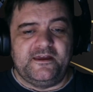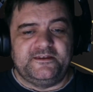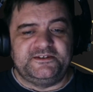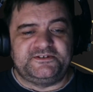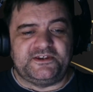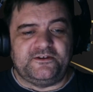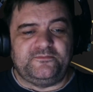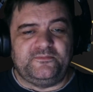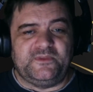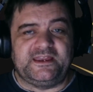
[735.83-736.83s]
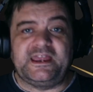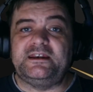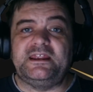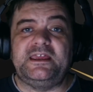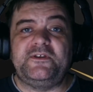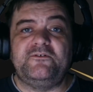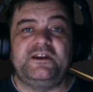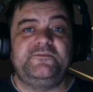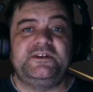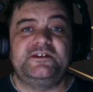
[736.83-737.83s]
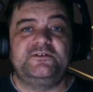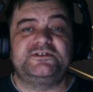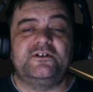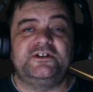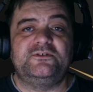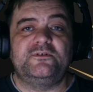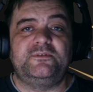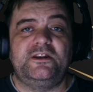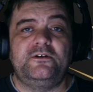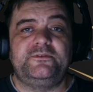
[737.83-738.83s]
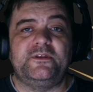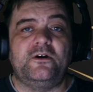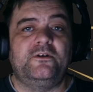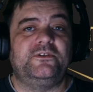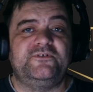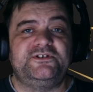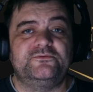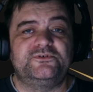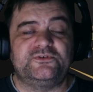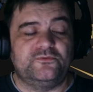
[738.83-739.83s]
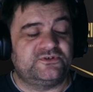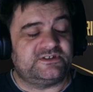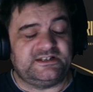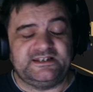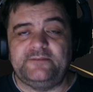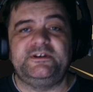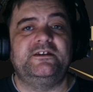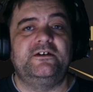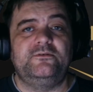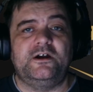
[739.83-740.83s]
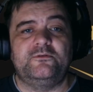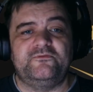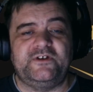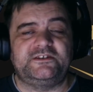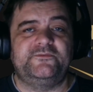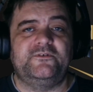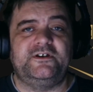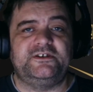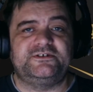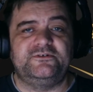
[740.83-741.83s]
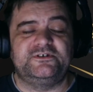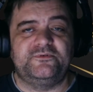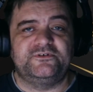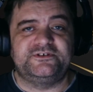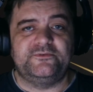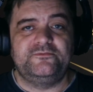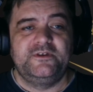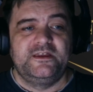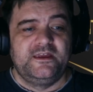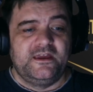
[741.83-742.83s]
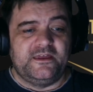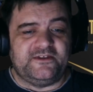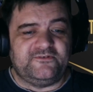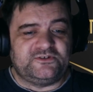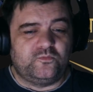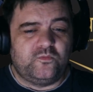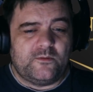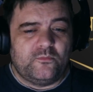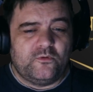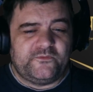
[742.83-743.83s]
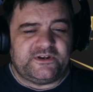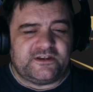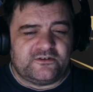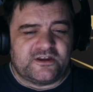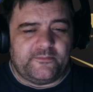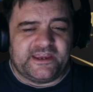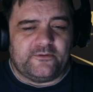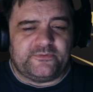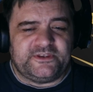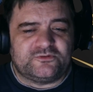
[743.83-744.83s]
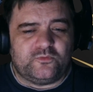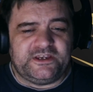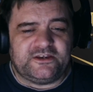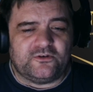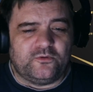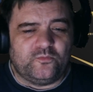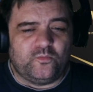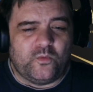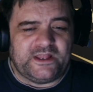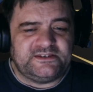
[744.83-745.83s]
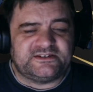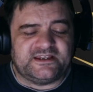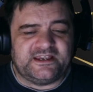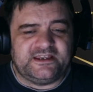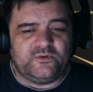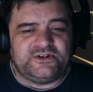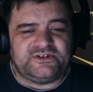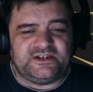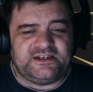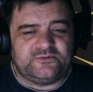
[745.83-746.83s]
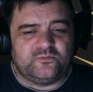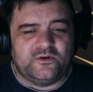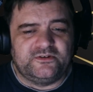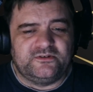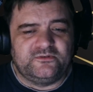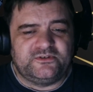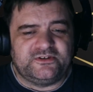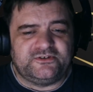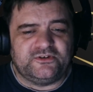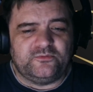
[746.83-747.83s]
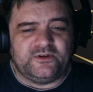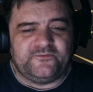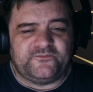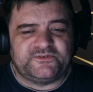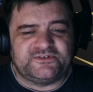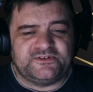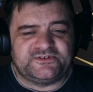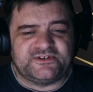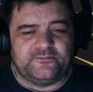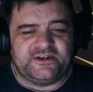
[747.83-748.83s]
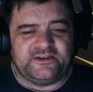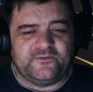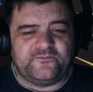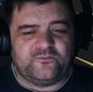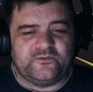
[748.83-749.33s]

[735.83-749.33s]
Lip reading: So again, if there are any videos that I do upload that aren't the original source, let me know. I will rectify it as soon as possible. There is one more video coming out this week on Wednesday, which is one to do with somebody with